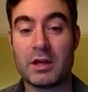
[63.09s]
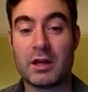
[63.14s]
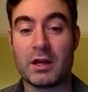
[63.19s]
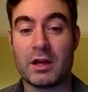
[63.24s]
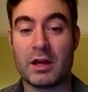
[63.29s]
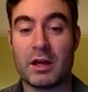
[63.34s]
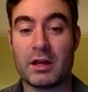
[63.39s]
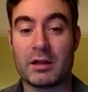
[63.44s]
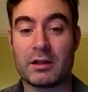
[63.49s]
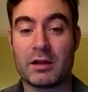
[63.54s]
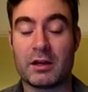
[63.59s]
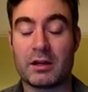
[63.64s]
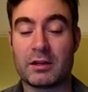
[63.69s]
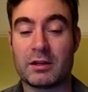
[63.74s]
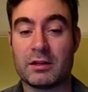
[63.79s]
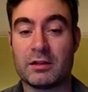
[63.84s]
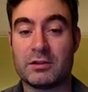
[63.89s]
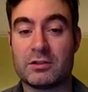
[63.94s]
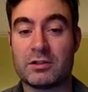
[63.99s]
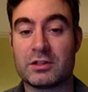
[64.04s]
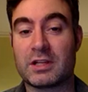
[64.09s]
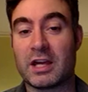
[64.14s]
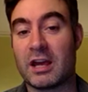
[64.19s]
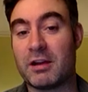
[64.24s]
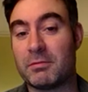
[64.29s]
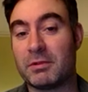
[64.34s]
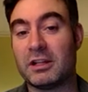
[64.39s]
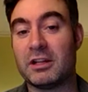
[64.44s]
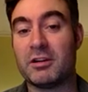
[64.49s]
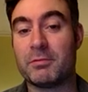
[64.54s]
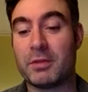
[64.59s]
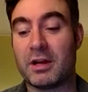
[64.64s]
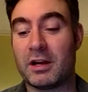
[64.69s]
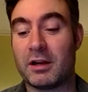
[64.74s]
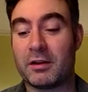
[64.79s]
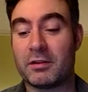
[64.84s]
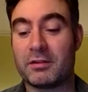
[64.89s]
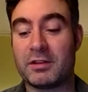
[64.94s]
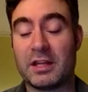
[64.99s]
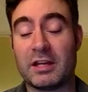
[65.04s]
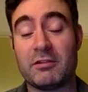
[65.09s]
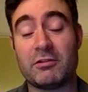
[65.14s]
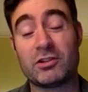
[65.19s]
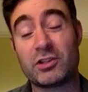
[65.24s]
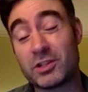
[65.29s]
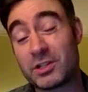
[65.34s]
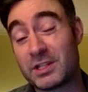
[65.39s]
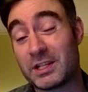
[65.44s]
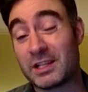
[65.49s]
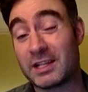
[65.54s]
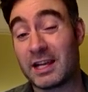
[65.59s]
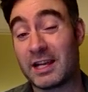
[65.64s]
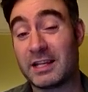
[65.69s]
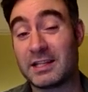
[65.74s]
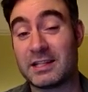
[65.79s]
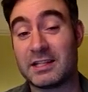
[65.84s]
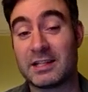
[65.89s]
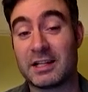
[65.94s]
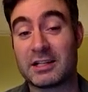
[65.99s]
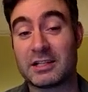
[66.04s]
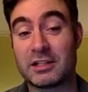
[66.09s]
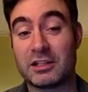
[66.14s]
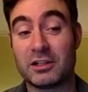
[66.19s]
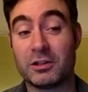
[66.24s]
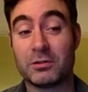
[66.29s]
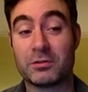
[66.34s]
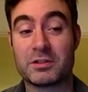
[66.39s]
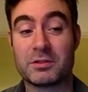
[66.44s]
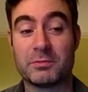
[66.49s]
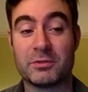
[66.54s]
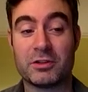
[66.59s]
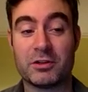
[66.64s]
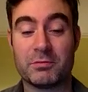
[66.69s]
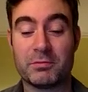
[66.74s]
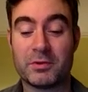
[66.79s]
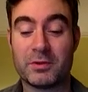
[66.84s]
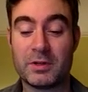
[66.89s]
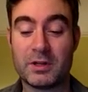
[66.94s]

that I can get him a little bit out of theory, just in case he's actually looked me up